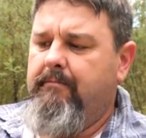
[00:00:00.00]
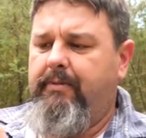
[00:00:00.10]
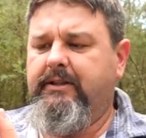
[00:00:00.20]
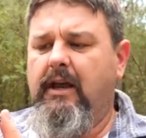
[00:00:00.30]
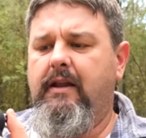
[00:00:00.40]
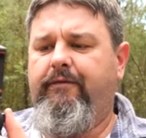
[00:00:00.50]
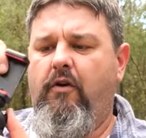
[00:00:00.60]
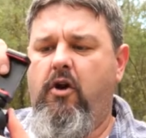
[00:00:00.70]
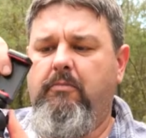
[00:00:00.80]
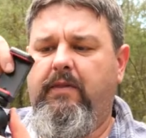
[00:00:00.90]
But it's only
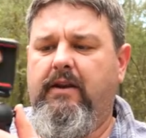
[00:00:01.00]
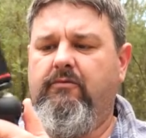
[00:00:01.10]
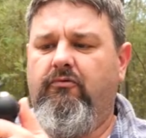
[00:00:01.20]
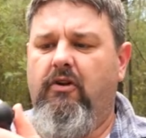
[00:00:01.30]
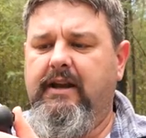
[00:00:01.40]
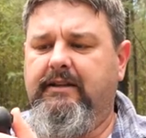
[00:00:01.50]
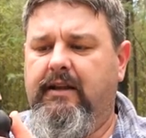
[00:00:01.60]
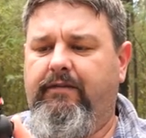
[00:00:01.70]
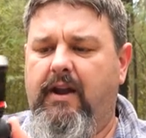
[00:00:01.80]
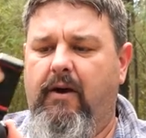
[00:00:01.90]
firm within
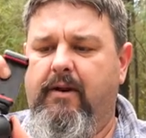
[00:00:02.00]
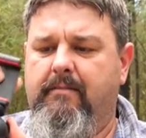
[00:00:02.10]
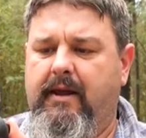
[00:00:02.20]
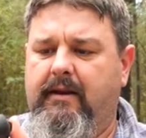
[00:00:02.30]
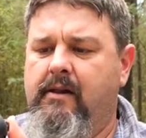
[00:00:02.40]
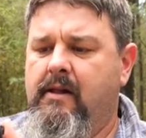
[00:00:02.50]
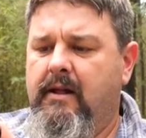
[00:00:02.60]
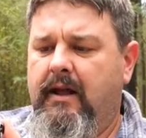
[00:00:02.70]
reason, if you know what I mean.